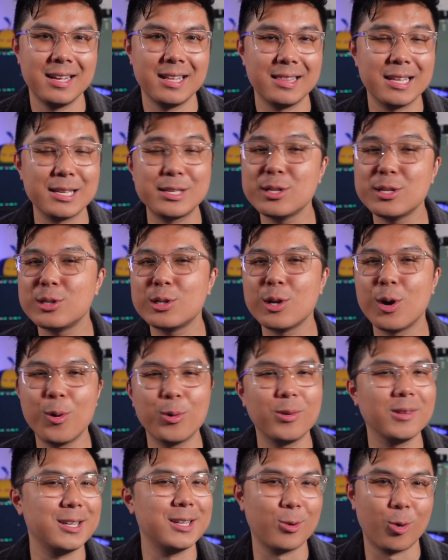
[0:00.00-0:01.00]
This is
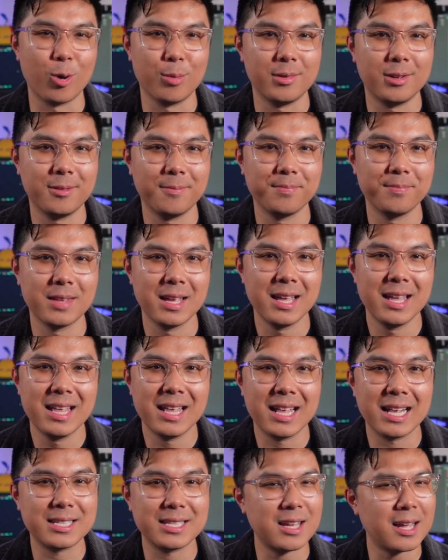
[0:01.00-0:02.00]
totally normal.
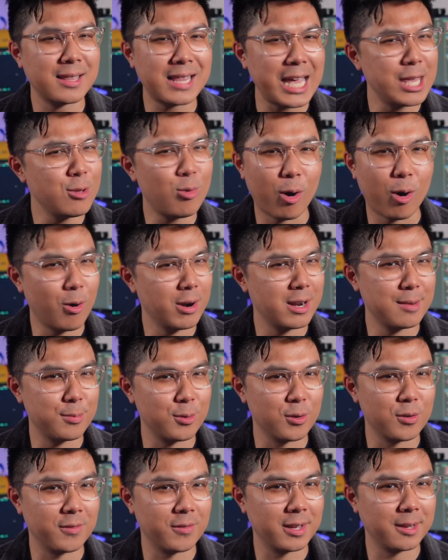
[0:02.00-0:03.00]
It's not that you aren't
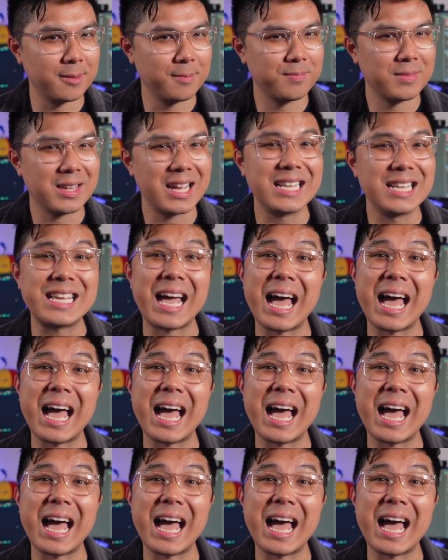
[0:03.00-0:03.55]
improving, it's